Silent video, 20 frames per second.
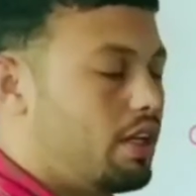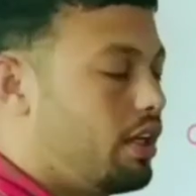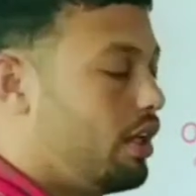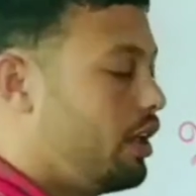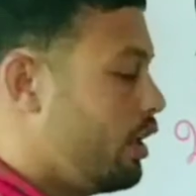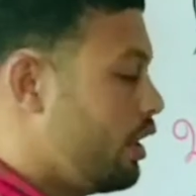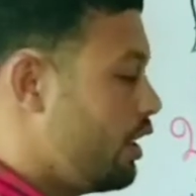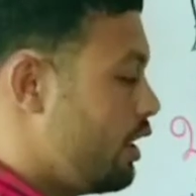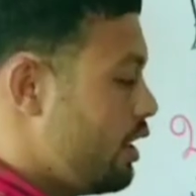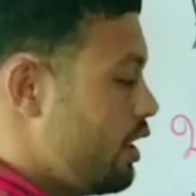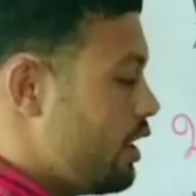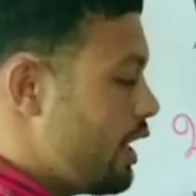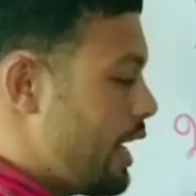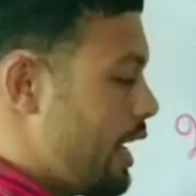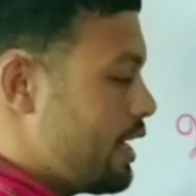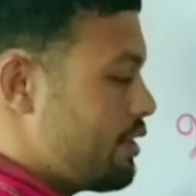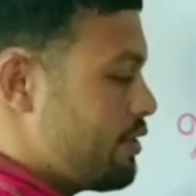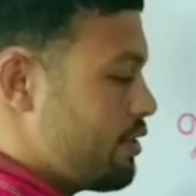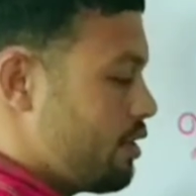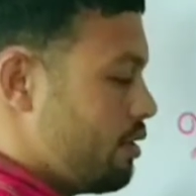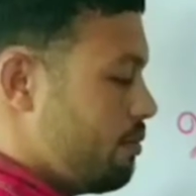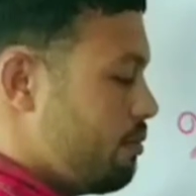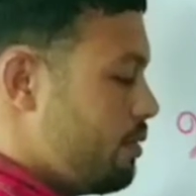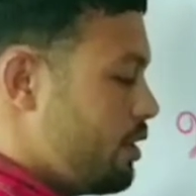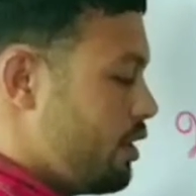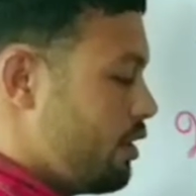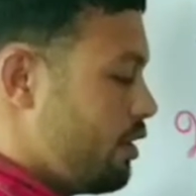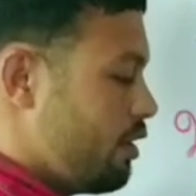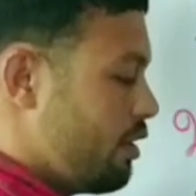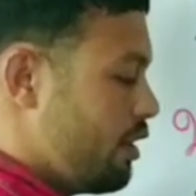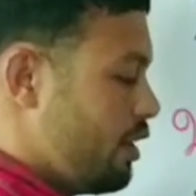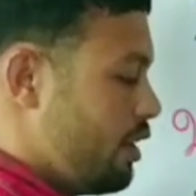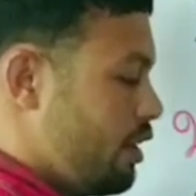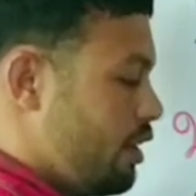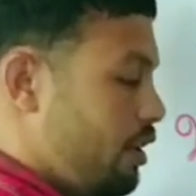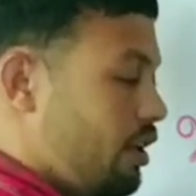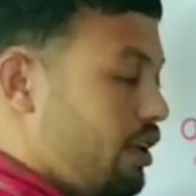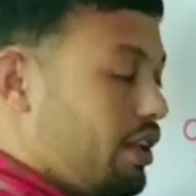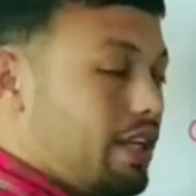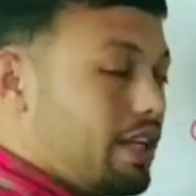He asked me.
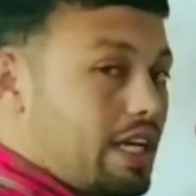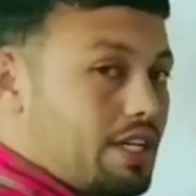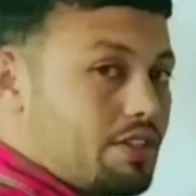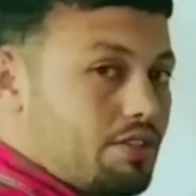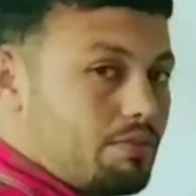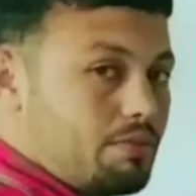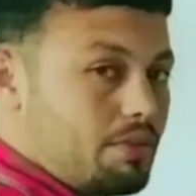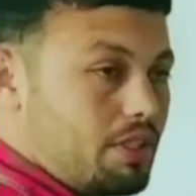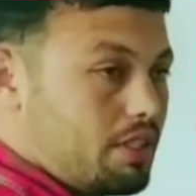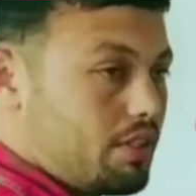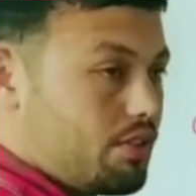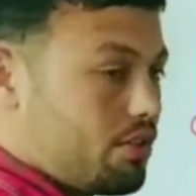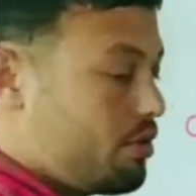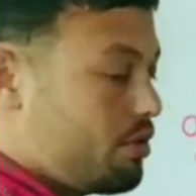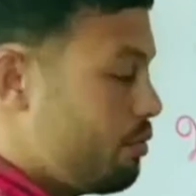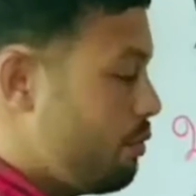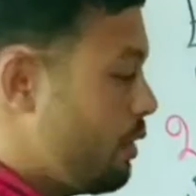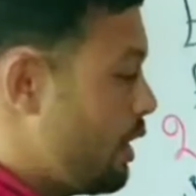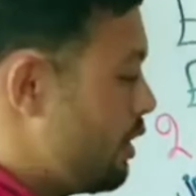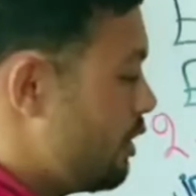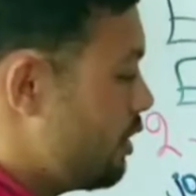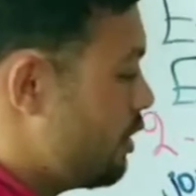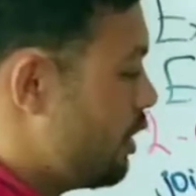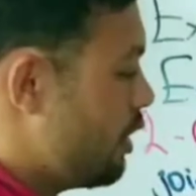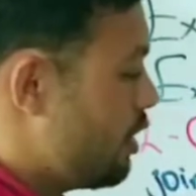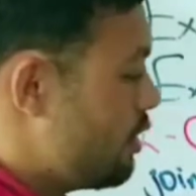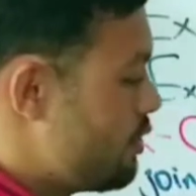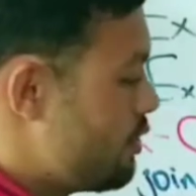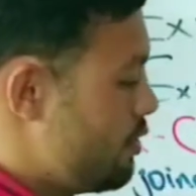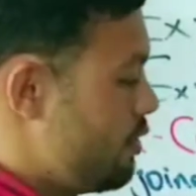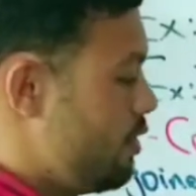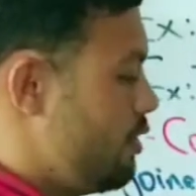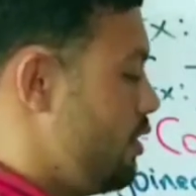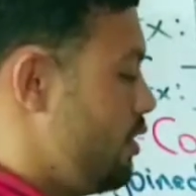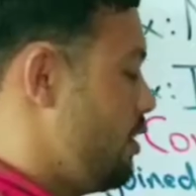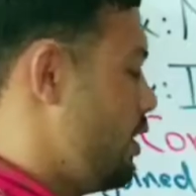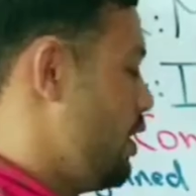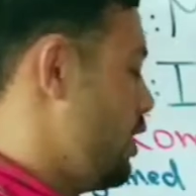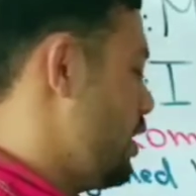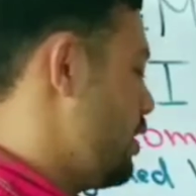He asked me, this is one clause,
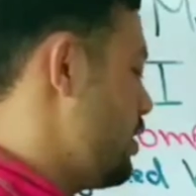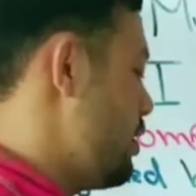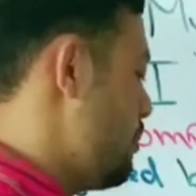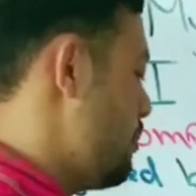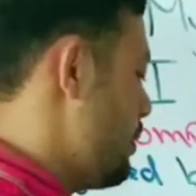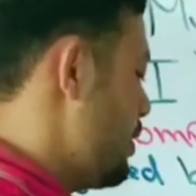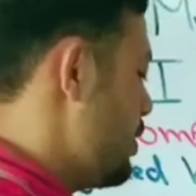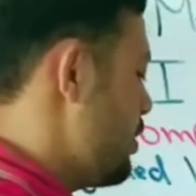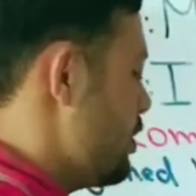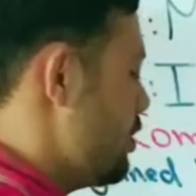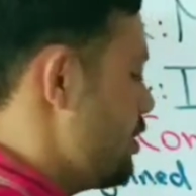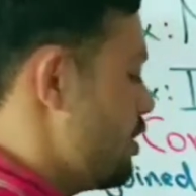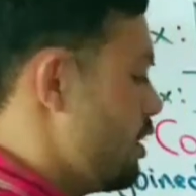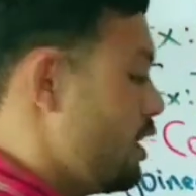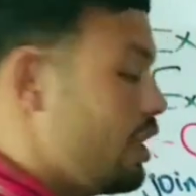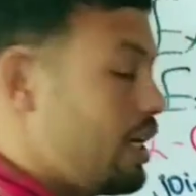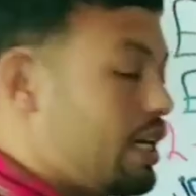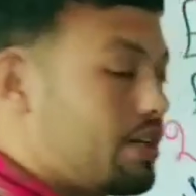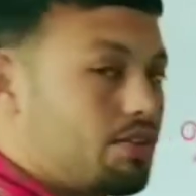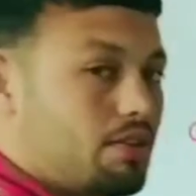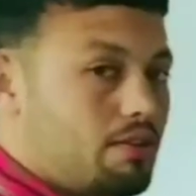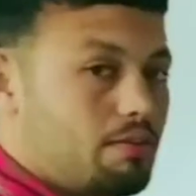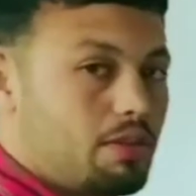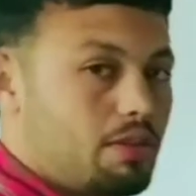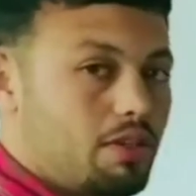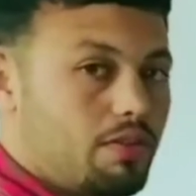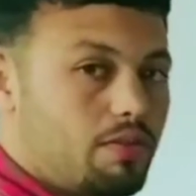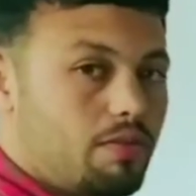independent, he asked me.